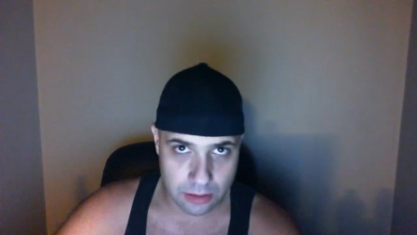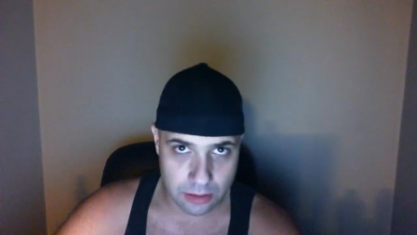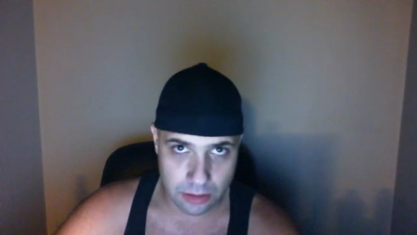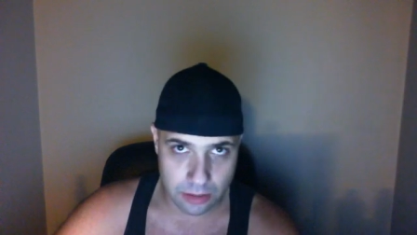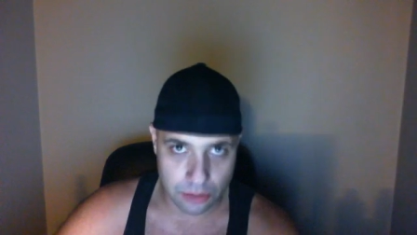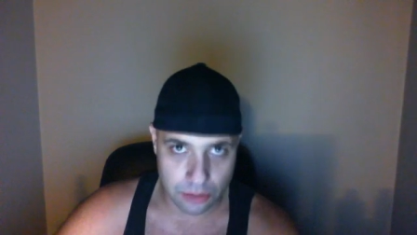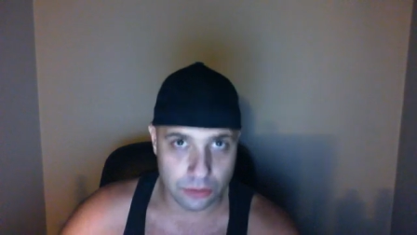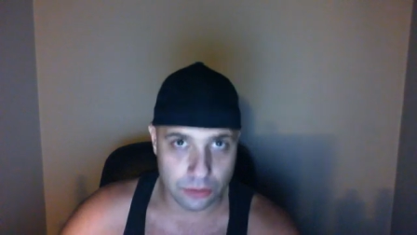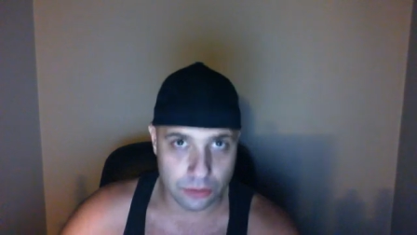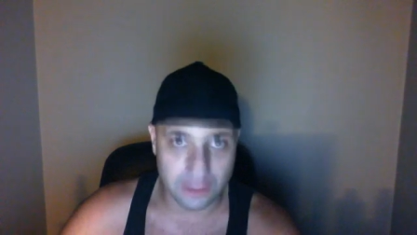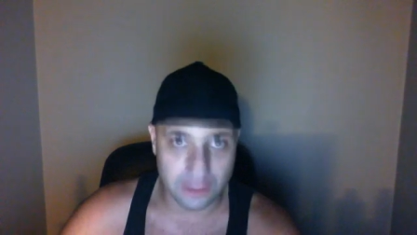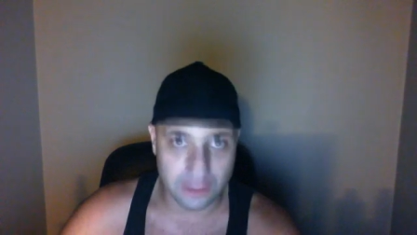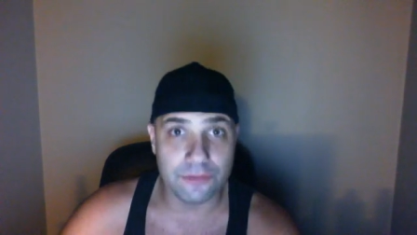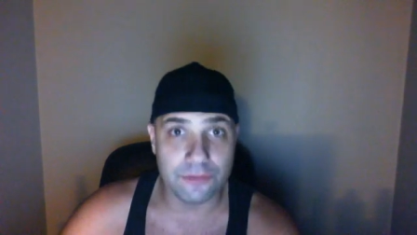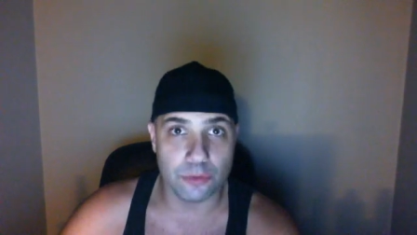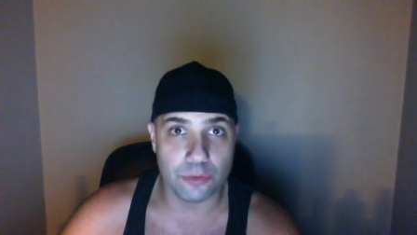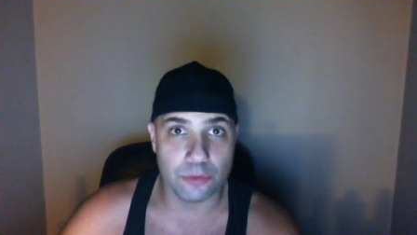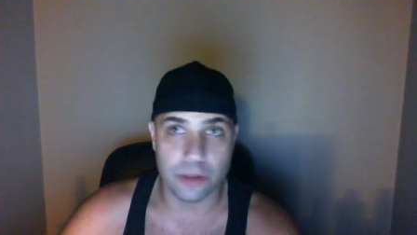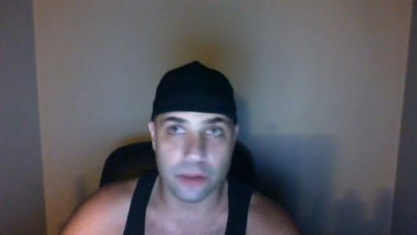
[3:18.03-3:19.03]
You'll live
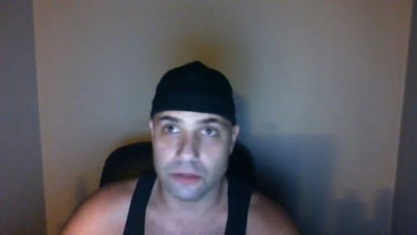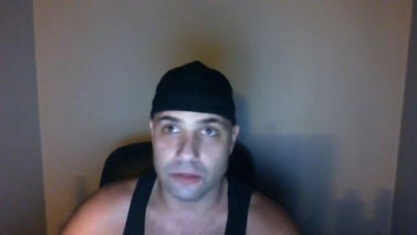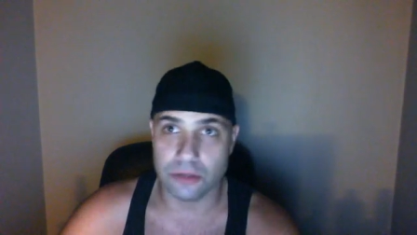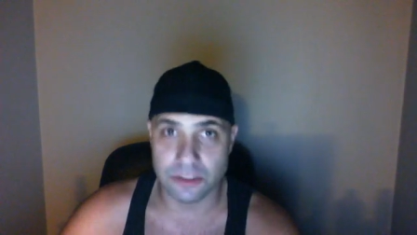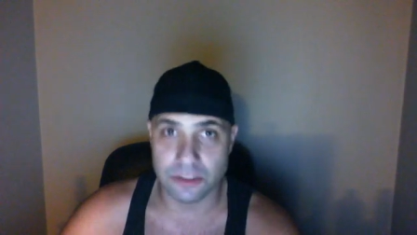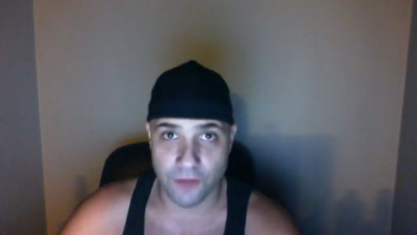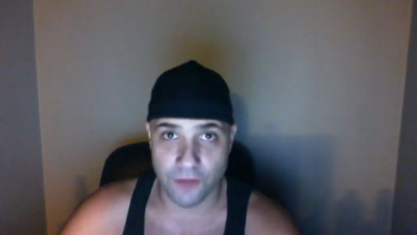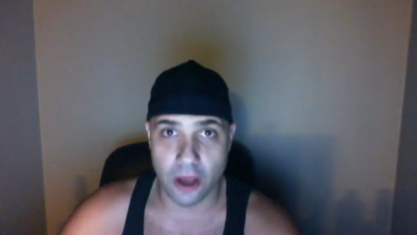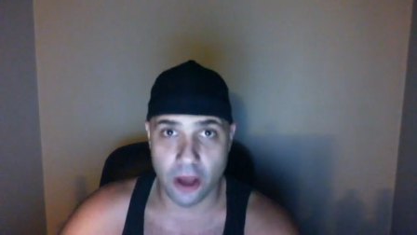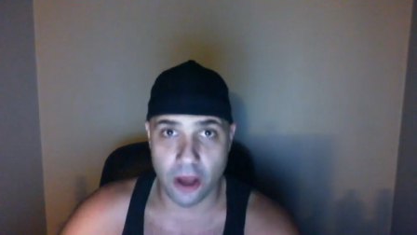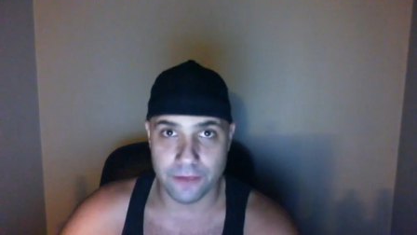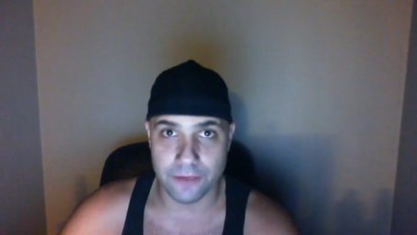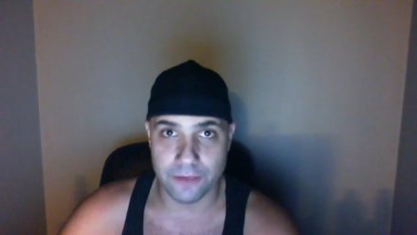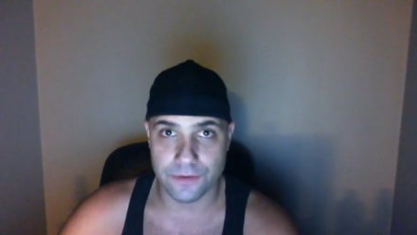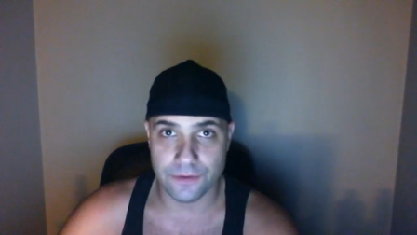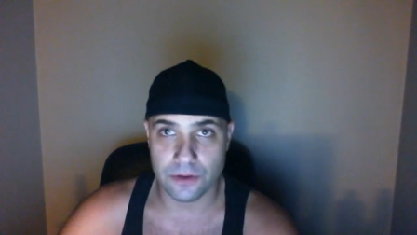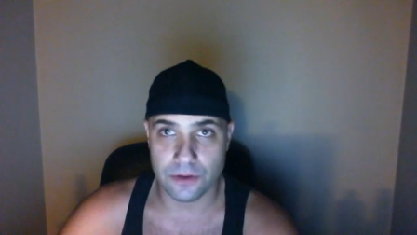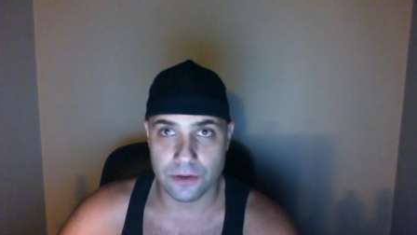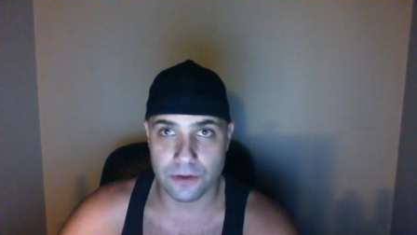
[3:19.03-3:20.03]
through it. You'll survive.
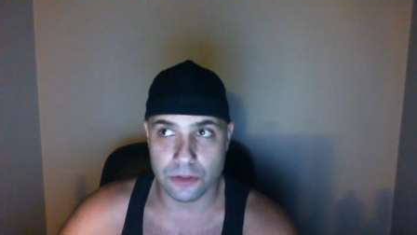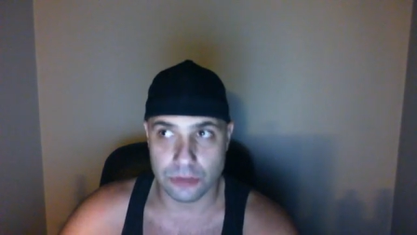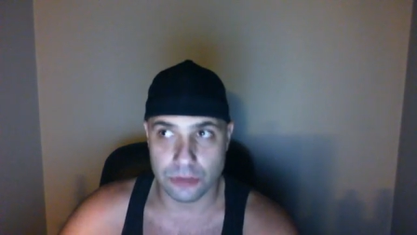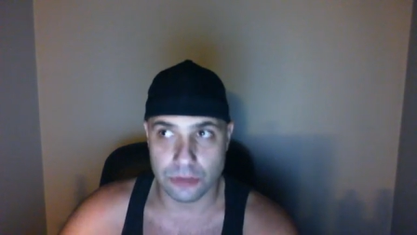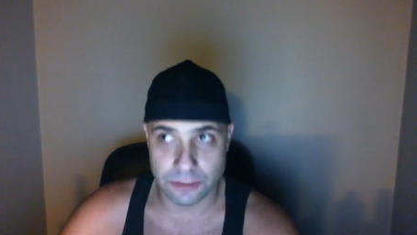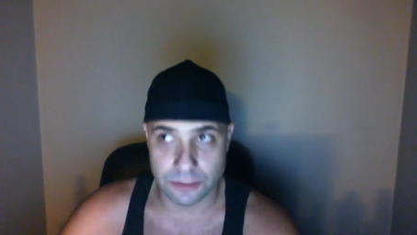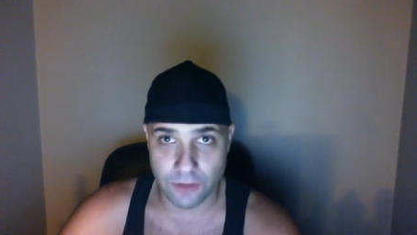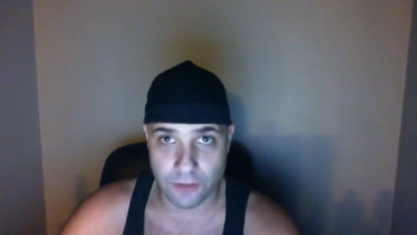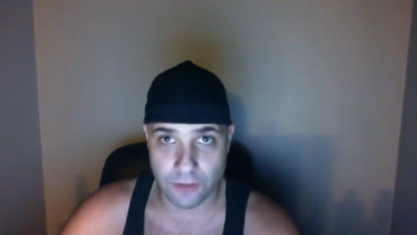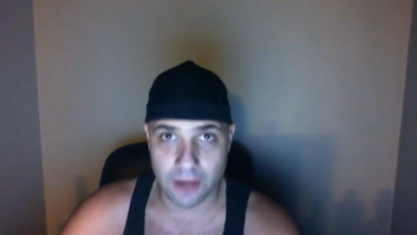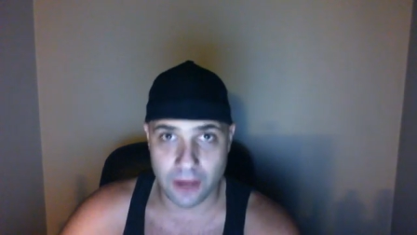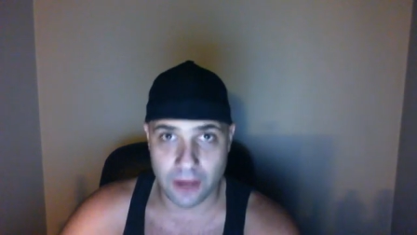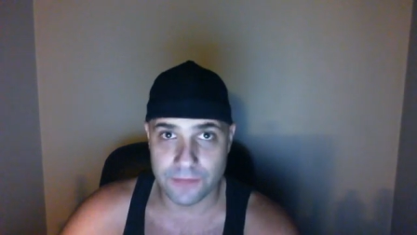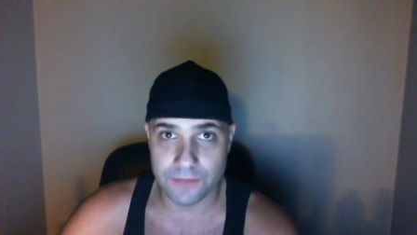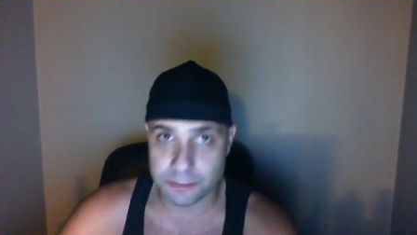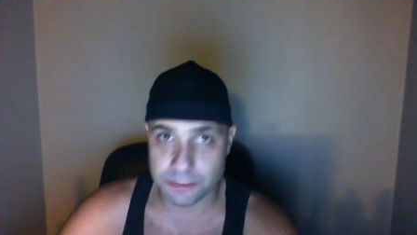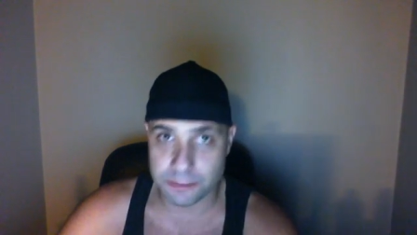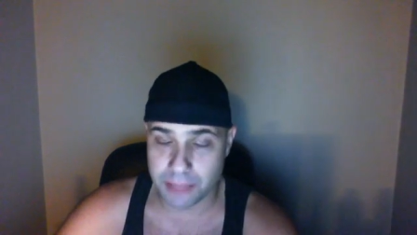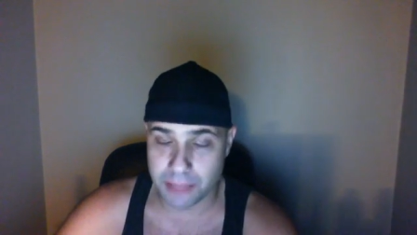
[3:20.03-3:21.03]
You'll survive
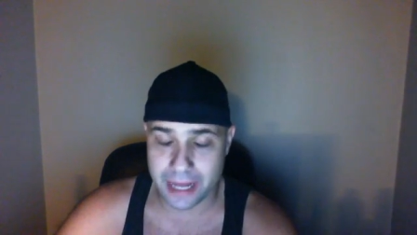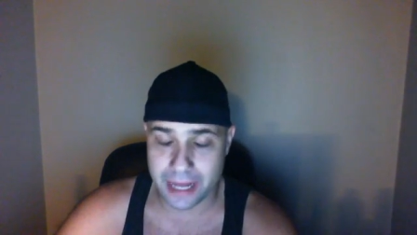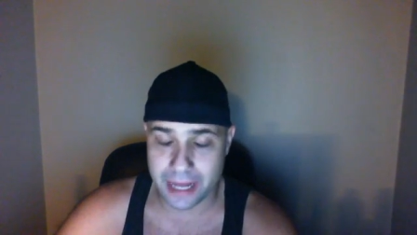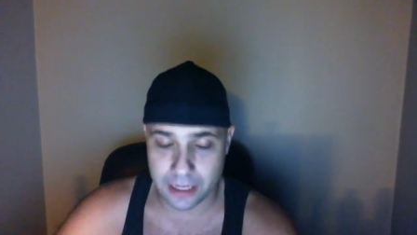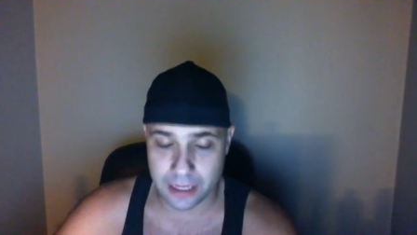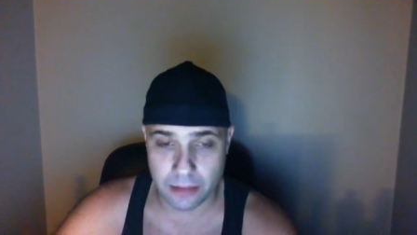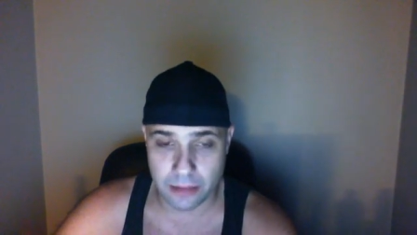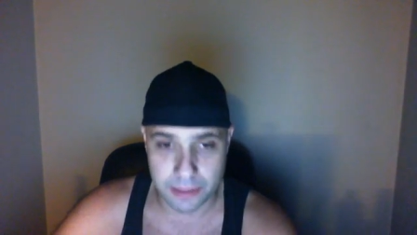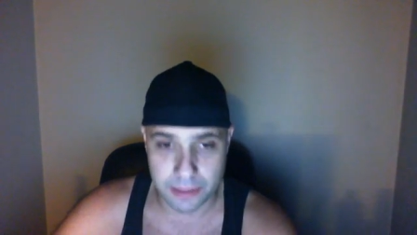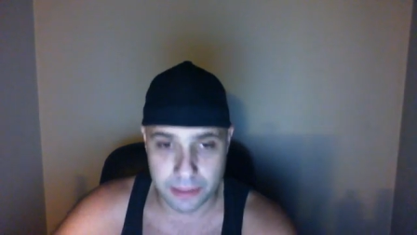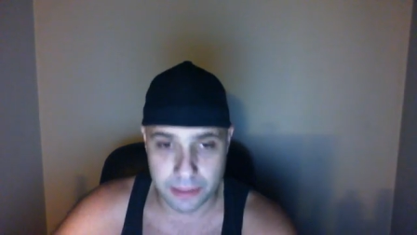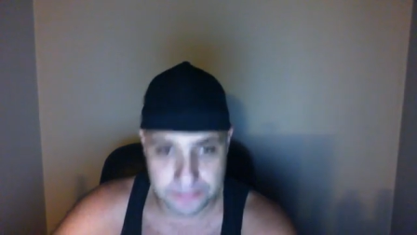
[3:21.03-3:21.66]
this planet coming.